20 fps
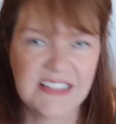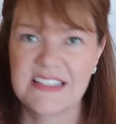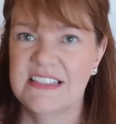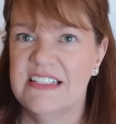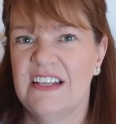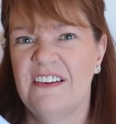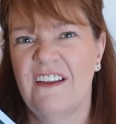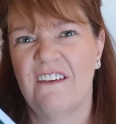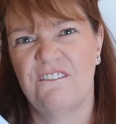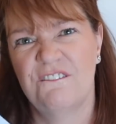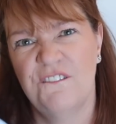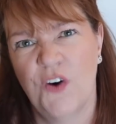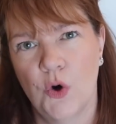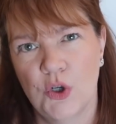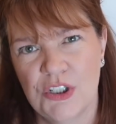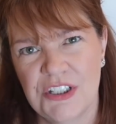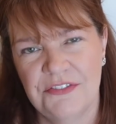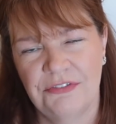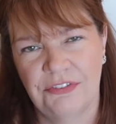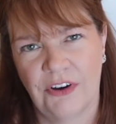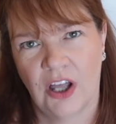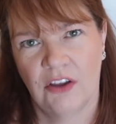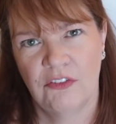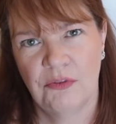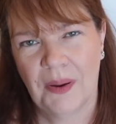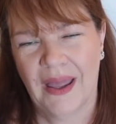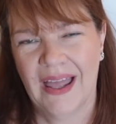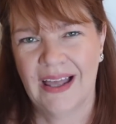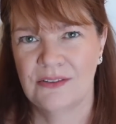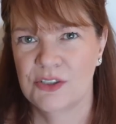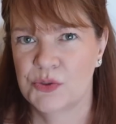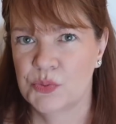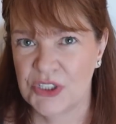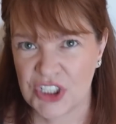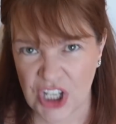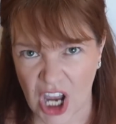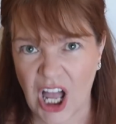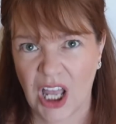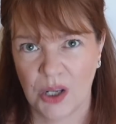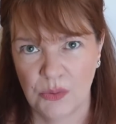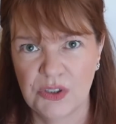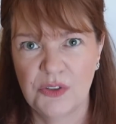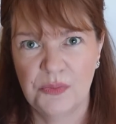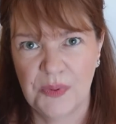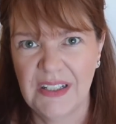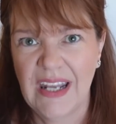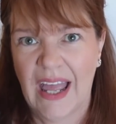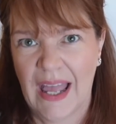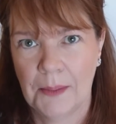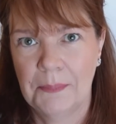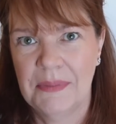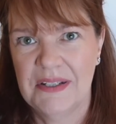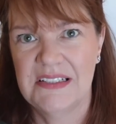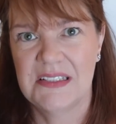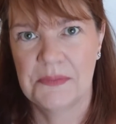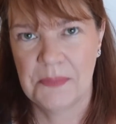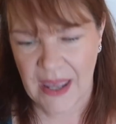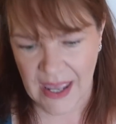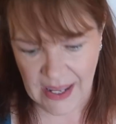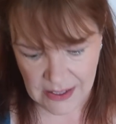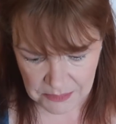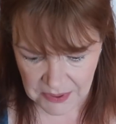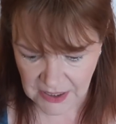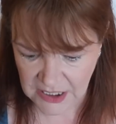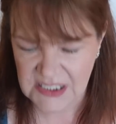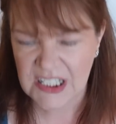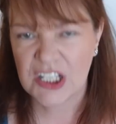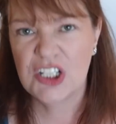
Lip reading: 16, £45, which I would have been happy to pay because